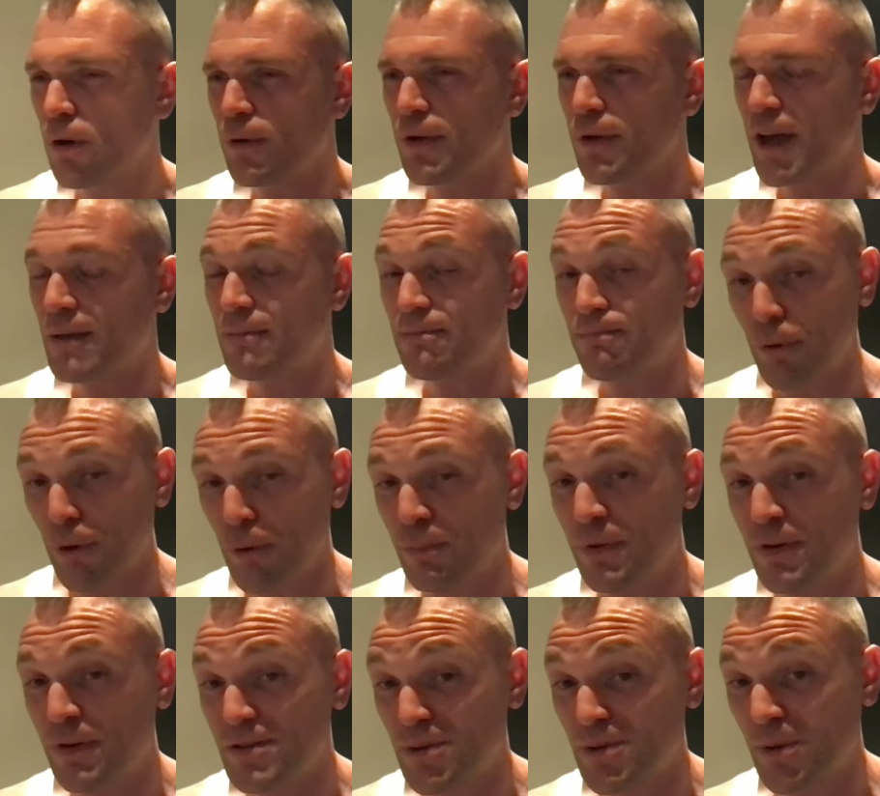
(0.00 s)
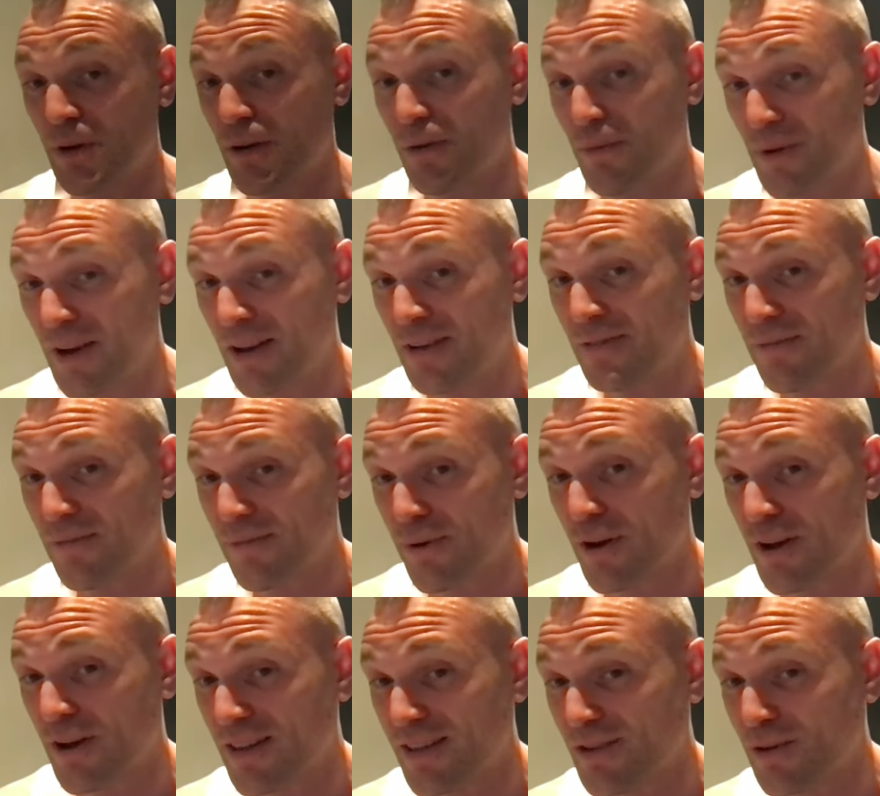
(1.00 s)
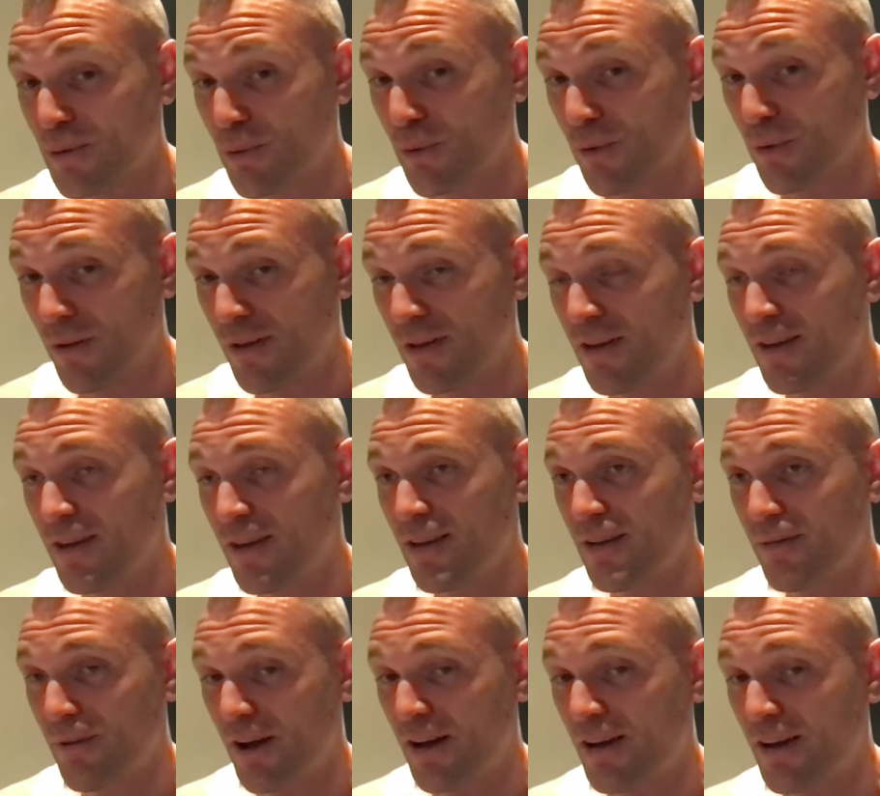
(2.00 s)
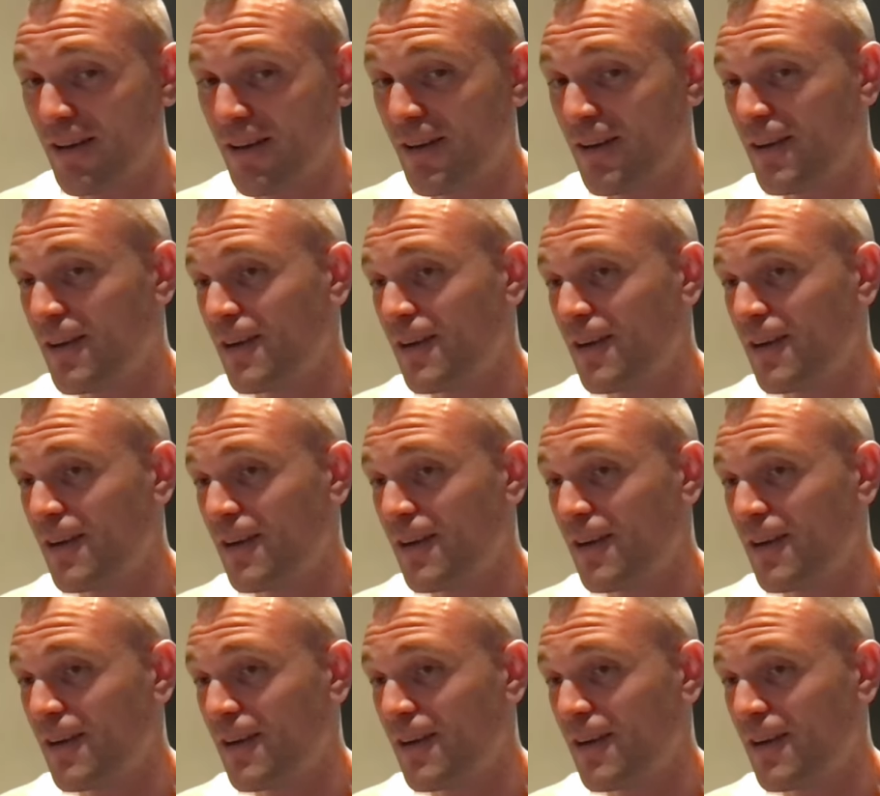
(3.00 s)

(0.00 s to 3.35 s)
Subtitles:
Okay. Burpees are a great freaking tool, right?